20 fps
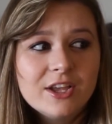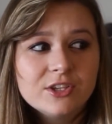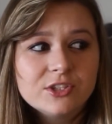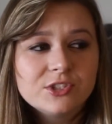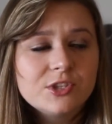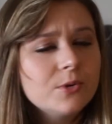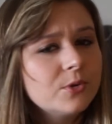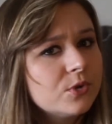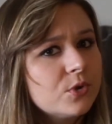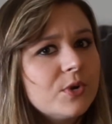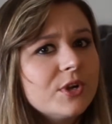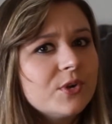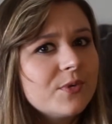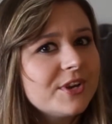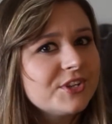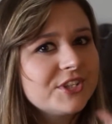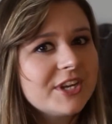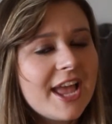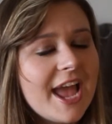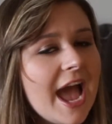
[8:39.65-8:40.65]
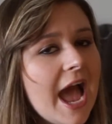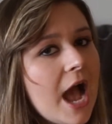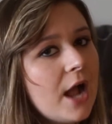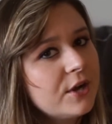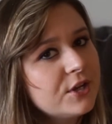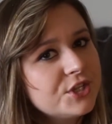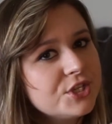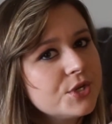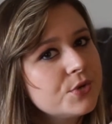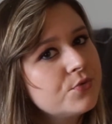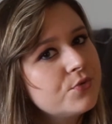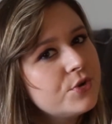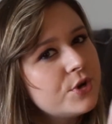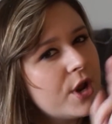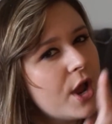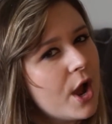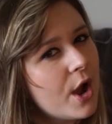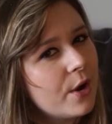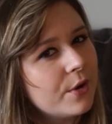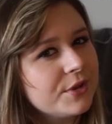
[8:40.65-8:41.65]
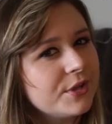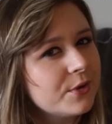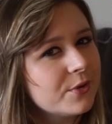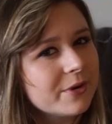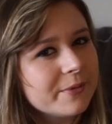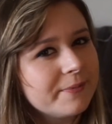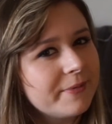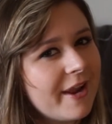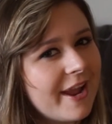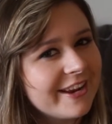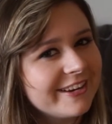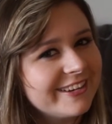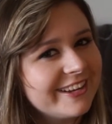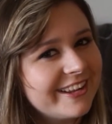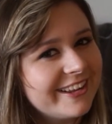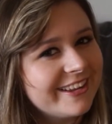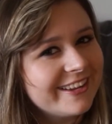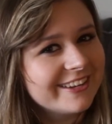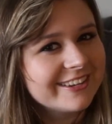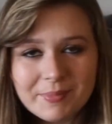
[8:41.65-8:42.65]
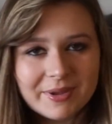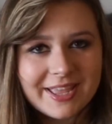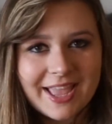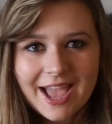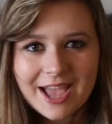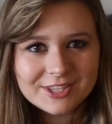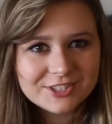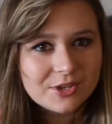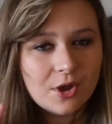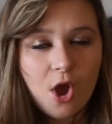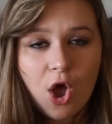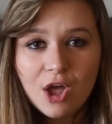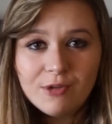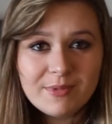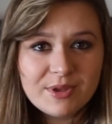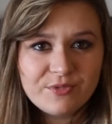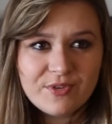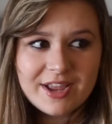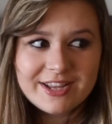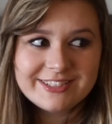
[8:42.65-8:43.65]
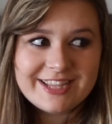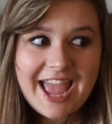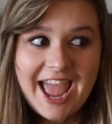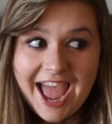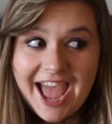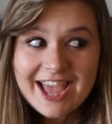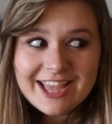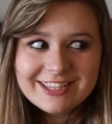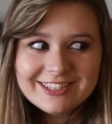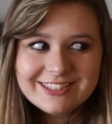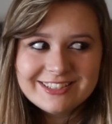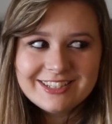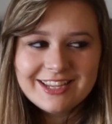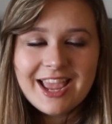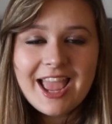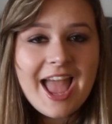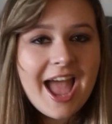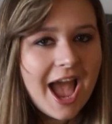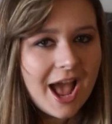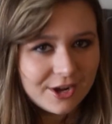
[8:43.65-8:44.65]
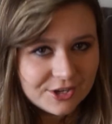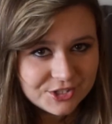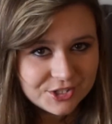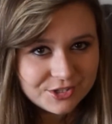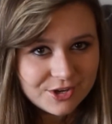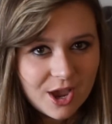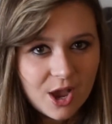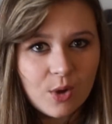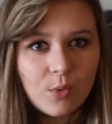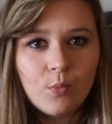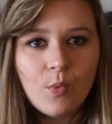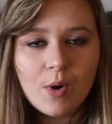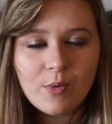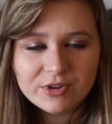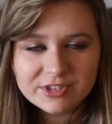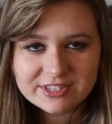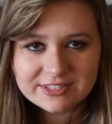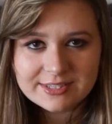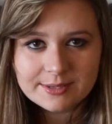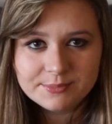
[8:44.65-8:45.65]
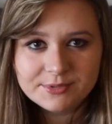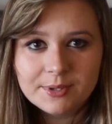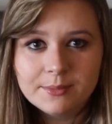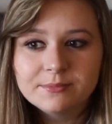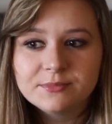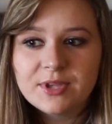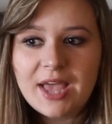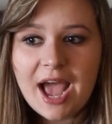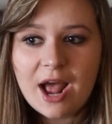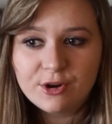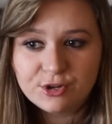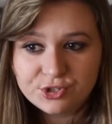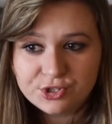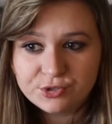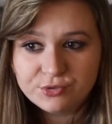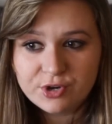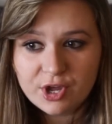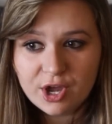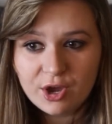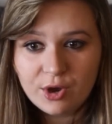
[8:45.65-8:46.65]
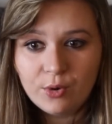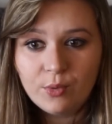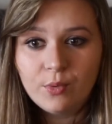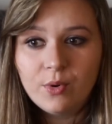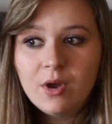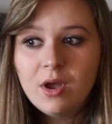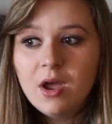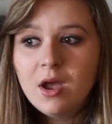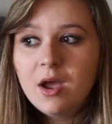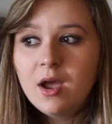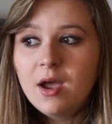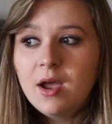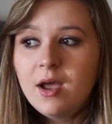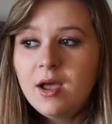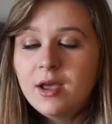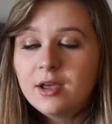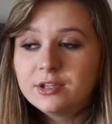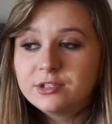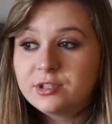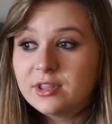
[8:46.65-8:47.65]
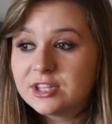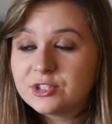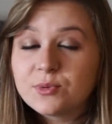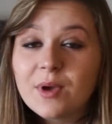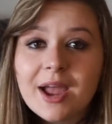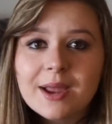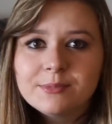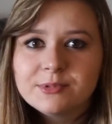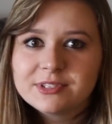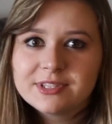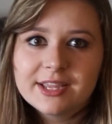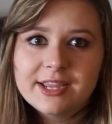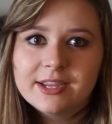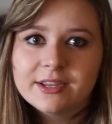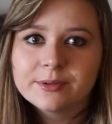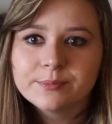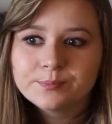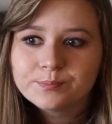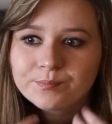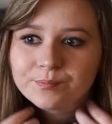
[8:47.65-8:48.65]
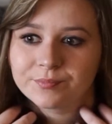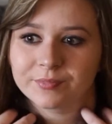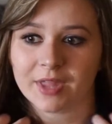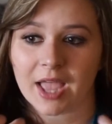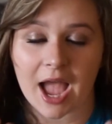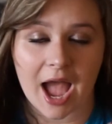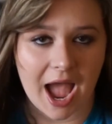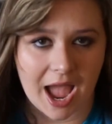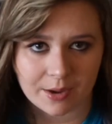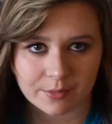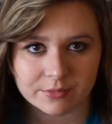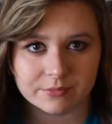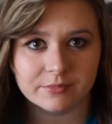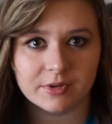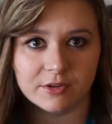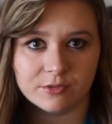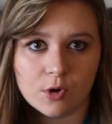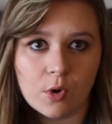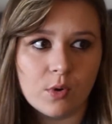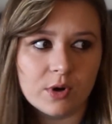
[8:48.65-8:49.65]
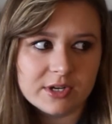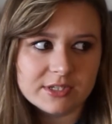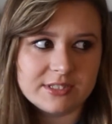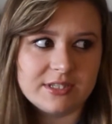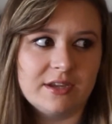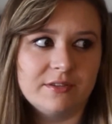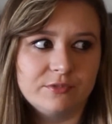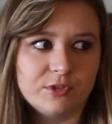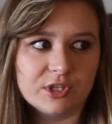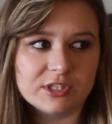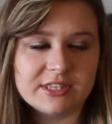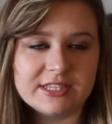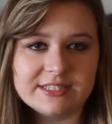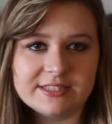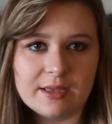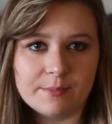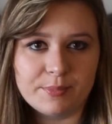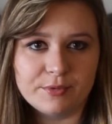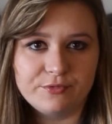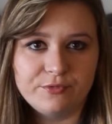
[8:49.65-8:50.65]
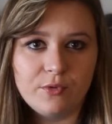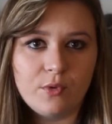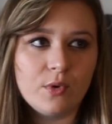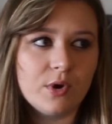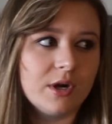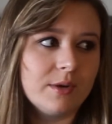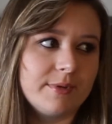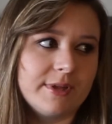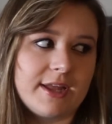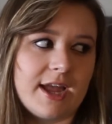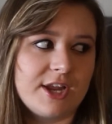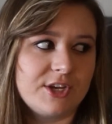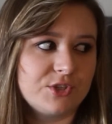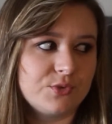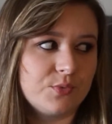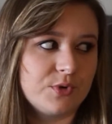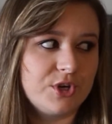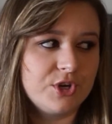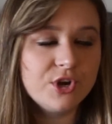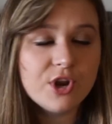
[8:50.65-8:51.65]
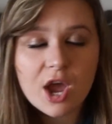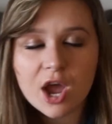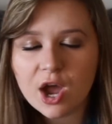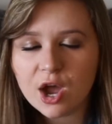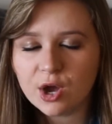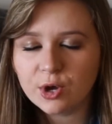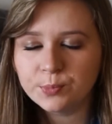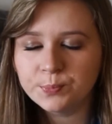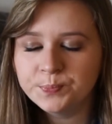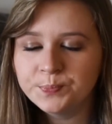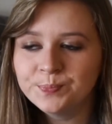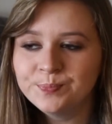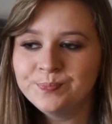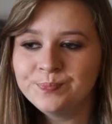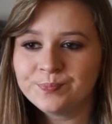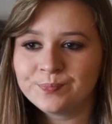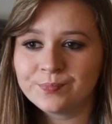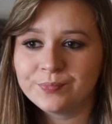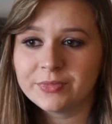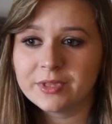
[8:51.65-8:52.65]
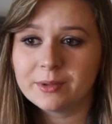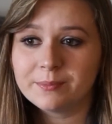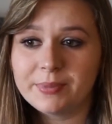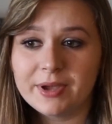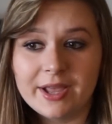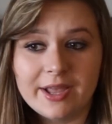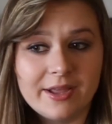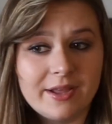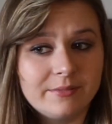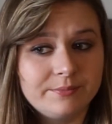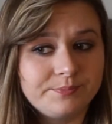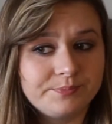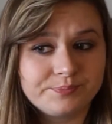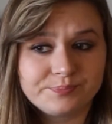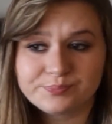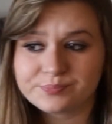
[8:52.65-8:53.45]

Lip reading: So quick question, how did you know you were pregnant? But yeah, so all my friends asked, how did you know? What were the symptoms? How did you know? So that's why I'm just like, I, of course, have looked these up before. I'm like, I just want to know. But